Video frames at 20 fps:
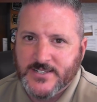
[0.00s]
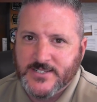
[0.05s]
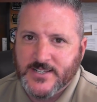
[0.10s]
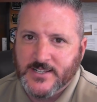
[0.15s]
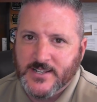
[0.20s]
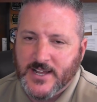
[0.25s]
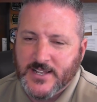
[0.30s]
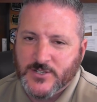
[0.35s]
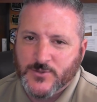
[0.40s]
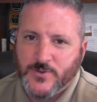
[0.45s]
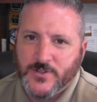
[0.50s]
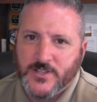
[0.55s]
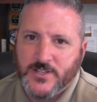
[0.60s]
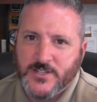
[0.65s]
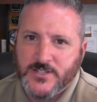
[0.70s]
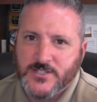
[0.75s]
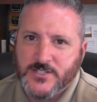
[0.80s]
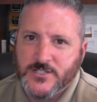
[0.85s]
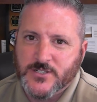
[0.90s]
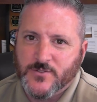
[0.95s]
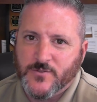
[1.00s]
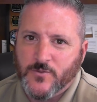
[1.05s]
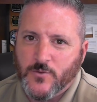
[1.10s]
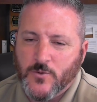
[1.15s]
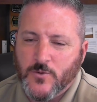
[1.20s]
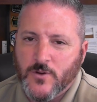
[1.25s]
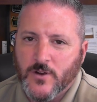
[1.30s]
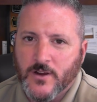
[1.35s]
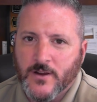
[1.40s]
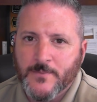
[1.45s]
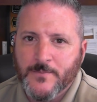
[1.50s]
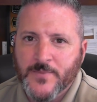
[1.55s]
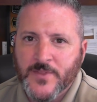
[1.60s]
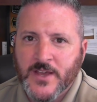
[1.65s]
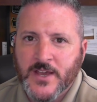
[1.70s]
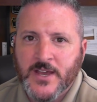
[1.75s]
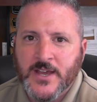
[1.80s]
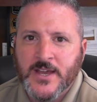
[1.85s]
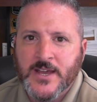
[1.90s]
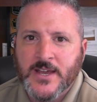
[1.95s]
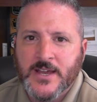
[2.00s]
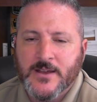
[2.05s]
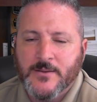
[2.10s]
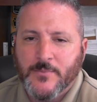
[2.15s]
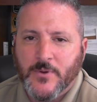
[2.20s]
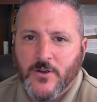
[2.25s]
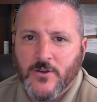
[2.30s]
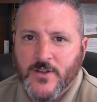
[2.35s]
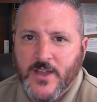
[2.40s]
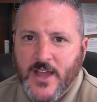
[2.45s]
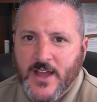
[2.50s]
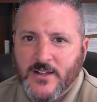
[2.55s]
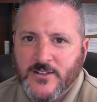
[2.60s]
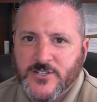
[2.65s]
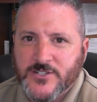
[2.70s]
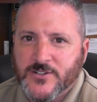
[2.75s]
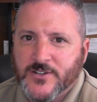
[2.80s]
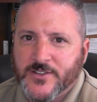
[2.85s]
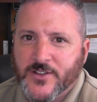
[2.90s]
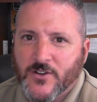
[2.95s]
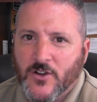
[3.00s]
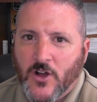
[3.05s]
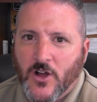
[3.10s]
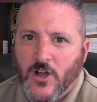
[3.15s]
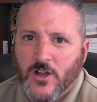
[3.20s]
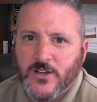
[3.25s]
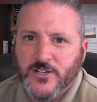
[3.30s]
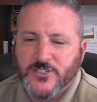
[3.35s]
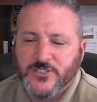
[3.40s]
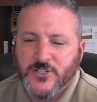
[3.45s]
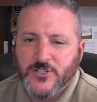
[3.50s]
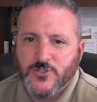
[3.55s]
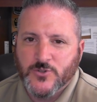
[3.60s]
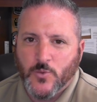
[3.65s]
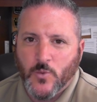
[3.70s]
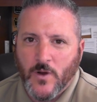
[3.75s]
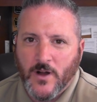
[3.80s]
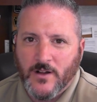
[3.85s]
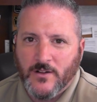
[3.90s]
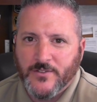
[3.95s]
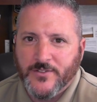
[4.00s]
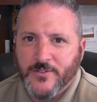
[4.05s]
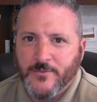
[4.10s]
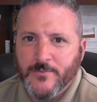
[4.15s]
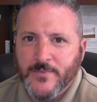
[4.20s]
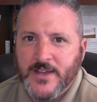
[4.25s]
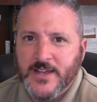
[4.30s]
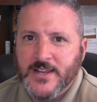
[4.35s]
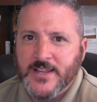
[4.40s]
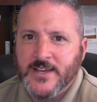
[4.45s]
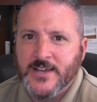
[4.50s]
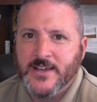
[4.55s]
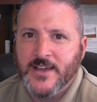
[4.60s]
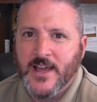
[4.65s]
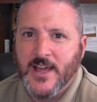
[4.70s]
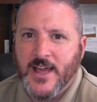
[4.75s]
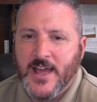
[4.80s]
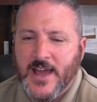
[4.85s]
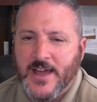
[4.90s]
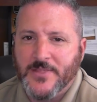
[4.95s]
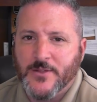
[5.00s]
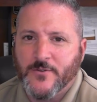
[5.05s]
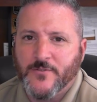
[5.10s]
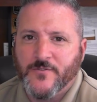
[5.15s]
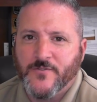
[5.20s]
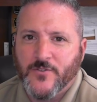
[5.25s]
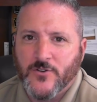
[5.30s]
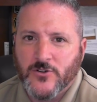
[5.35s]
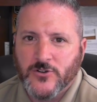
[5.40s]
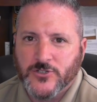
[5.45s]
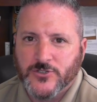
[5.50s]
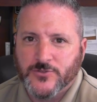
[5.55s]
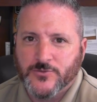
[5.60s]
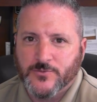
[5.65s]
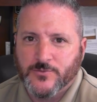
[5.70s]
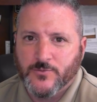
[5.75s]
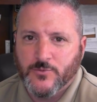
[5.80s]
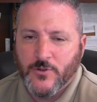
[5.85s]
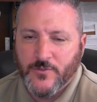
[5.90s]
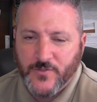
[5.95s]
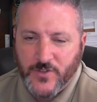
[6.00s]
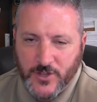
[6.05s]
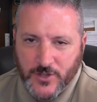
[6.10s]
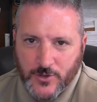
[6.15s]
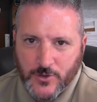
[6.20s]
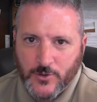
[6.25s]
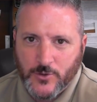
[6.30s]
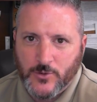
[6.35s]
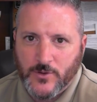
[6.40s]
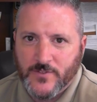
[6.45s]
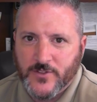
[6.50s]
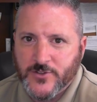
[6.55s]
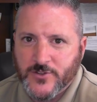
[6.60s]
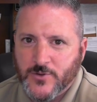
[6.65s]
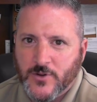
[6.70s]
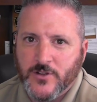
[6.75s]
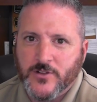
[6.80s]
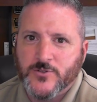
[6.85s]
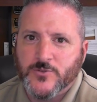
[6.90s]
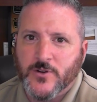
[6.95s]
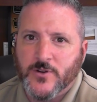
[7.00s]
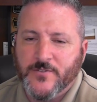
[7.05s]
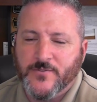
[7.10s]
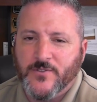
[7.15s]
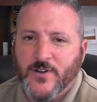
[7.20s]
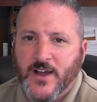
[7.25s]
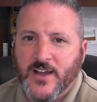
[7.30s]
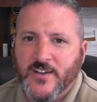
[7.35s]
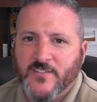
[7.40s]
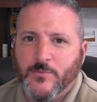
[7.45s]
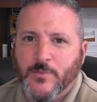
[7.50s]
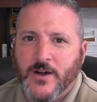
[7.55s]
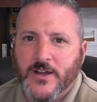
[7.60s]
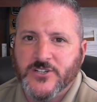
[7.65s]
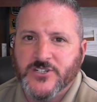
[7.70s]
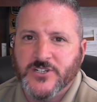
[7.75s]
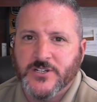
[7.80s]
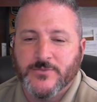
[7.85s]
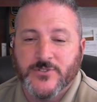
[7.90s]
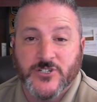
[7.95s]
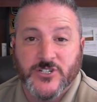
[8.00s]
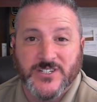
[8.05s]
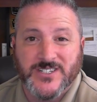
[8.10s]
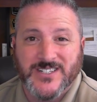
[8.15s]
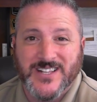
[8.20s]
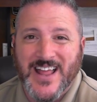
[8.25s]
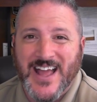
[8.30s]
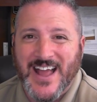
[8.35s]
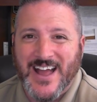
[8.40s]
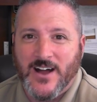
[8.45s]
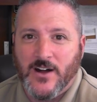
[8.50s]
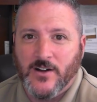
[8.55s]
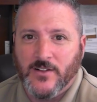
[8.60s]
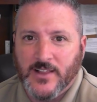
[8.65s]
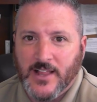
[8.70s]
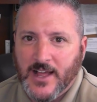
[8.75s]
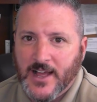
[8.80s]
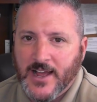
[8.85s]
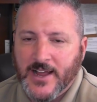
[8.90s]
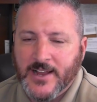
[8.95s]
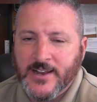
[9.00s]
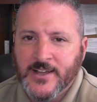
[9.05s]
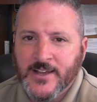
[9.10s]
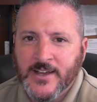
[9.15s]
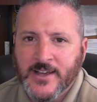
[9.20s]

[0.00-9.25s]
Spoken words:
and that's what this is for. Borough Council at their August 12th meeting had their first review of the 2025 budget. It was just an outline,